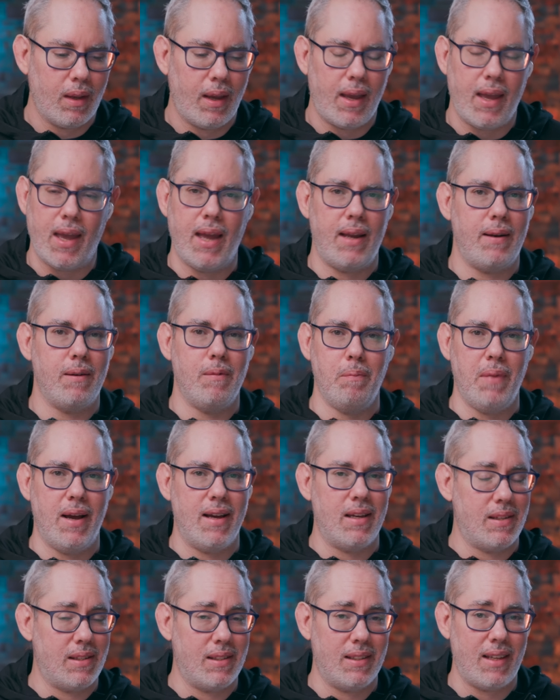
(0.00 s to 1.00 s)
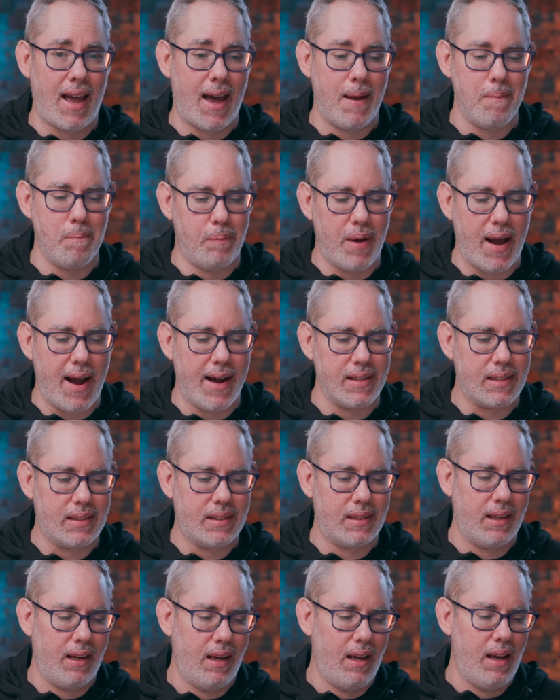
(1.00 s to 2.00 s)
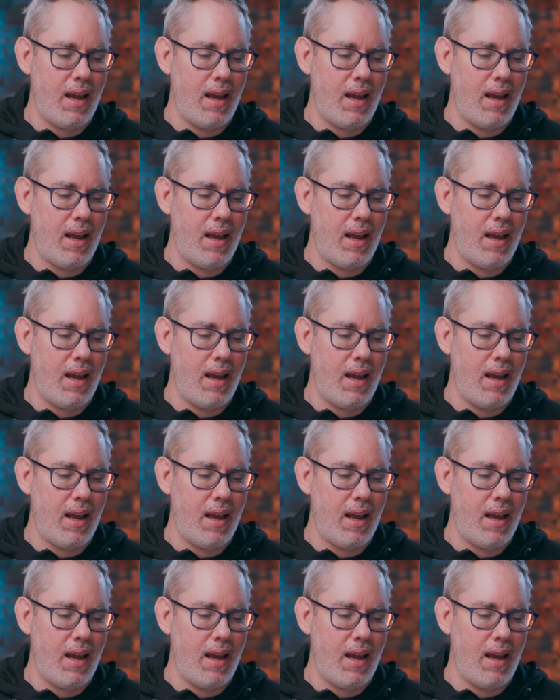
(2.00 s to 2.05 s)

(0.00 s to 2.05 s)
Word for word: hit and miss at best.